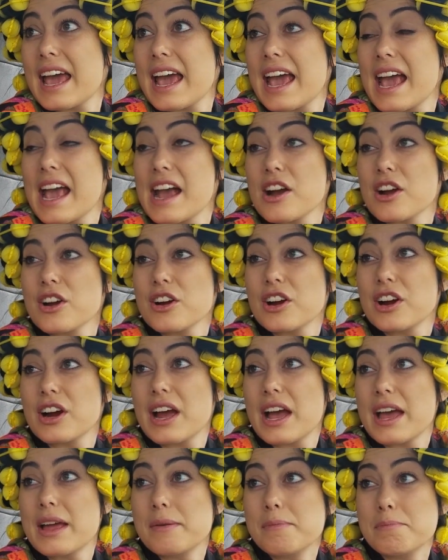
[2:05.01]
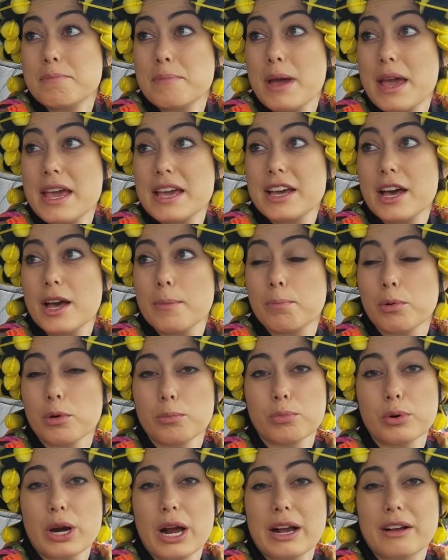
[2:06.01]
hair and makeup or
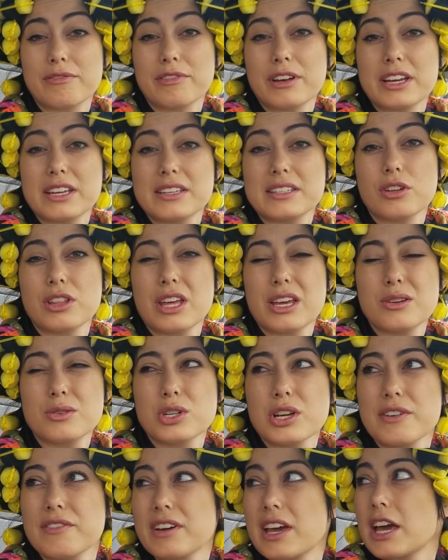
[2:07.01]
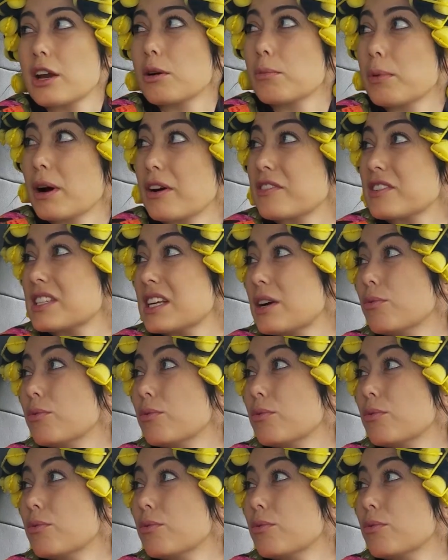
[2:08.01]
breakfast. They usually have a catered breakfast.